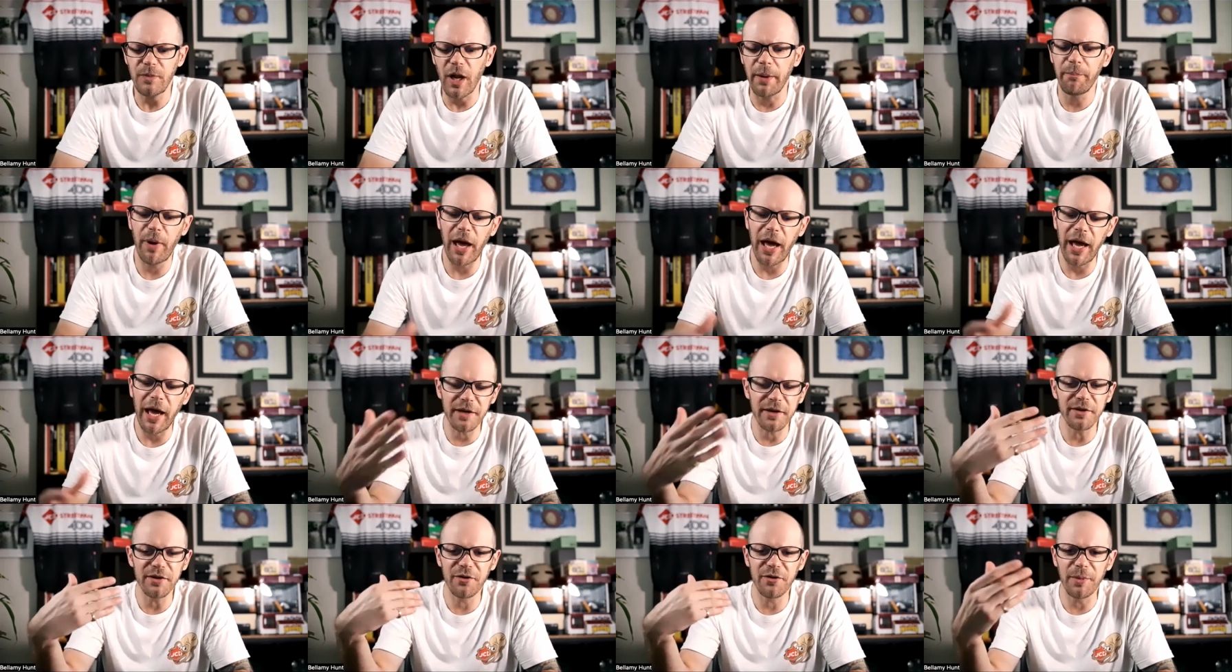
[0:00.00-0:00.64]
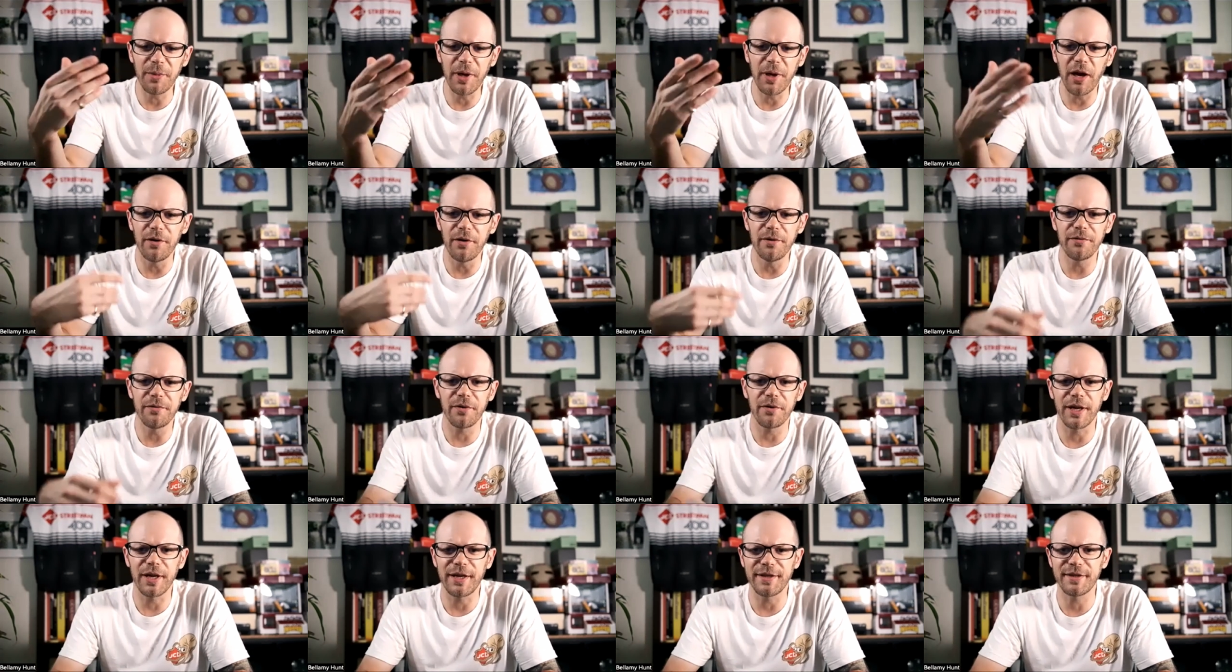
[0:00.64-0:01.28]
beckoned me
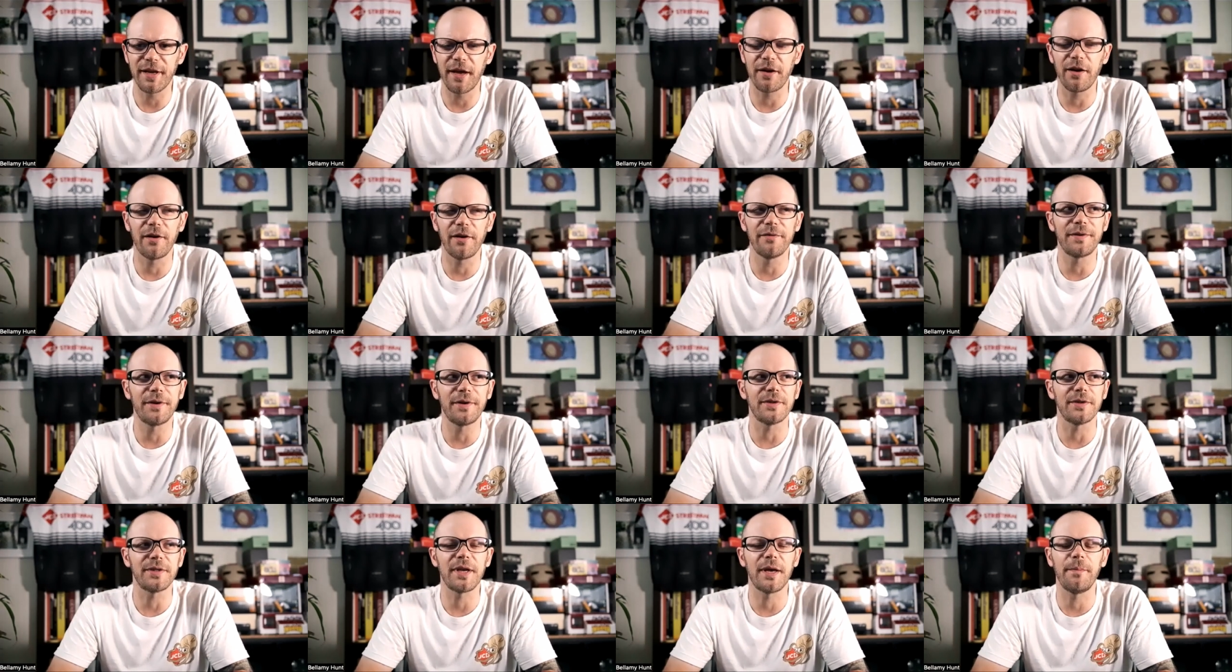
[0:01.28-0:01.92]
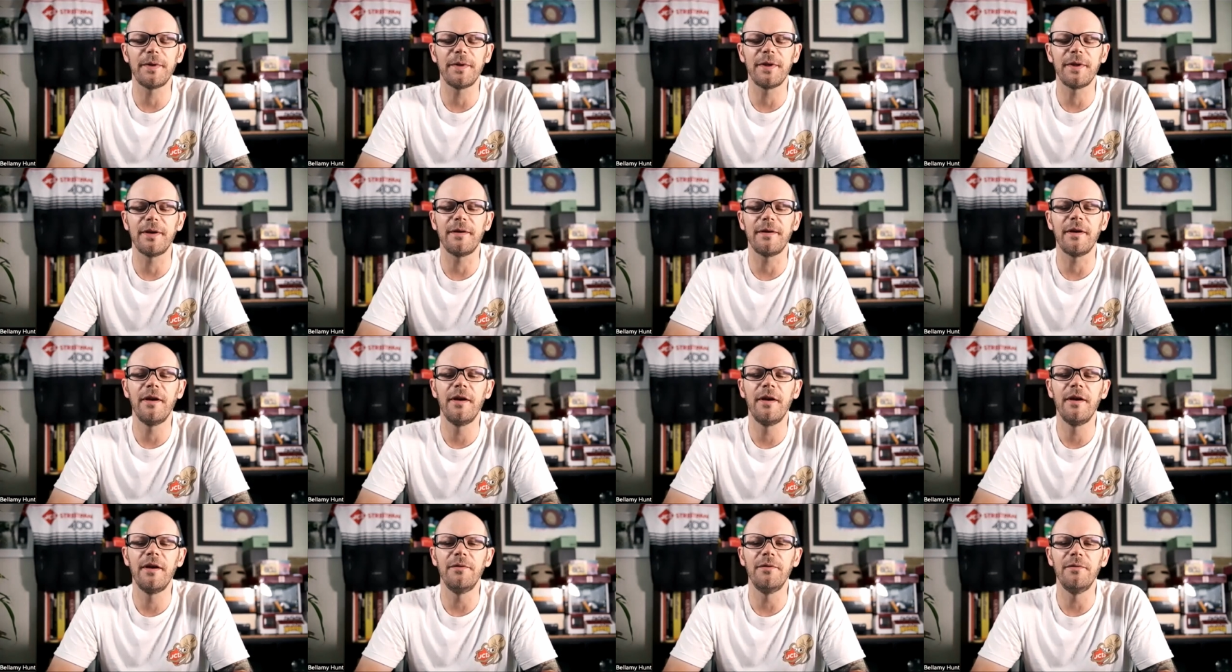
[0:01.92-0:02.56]
over and he said, I've got something
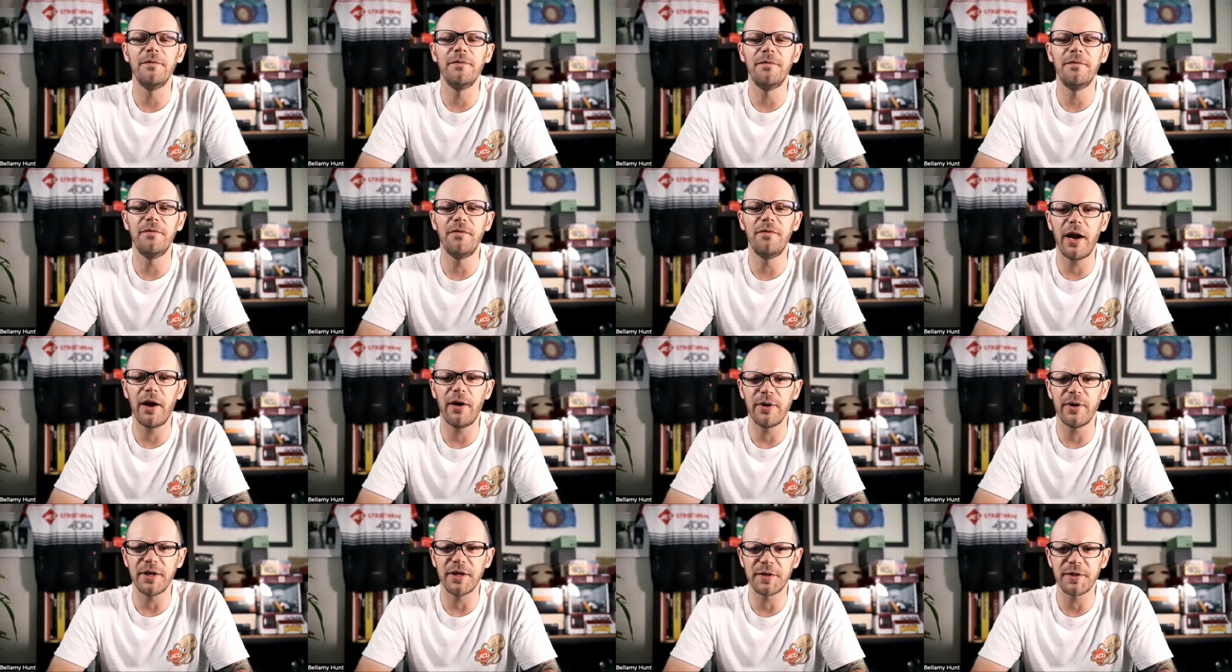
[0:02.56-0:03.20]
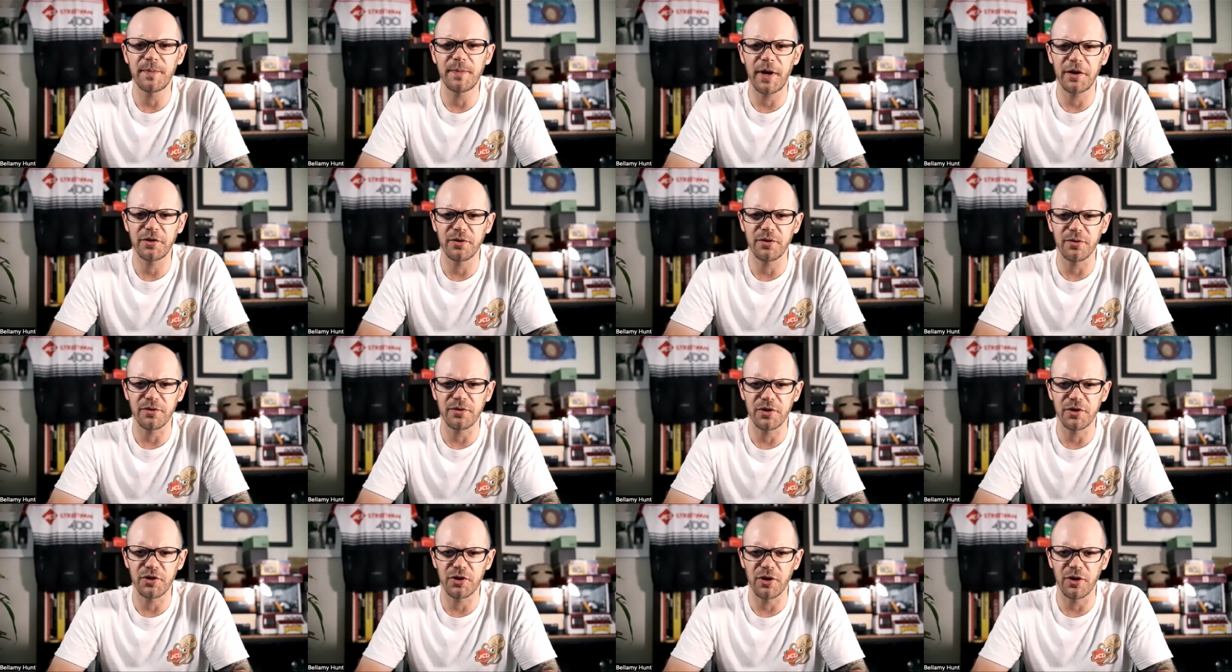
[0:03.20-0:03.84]
very special
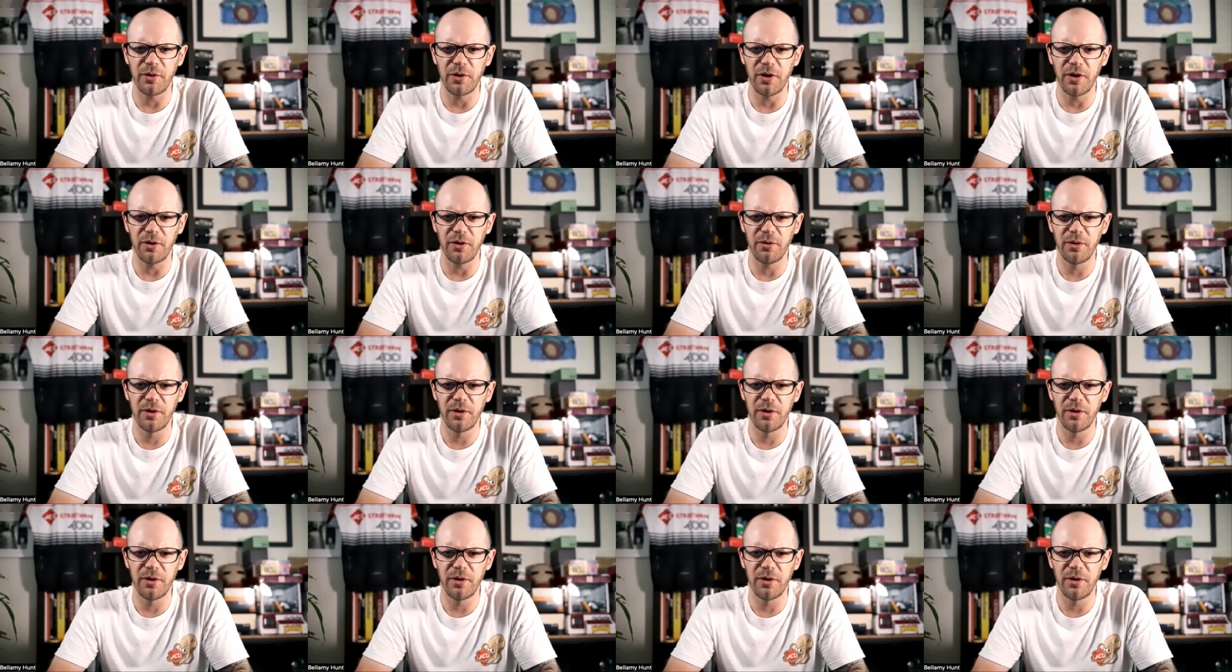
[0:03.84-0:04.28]
to show you.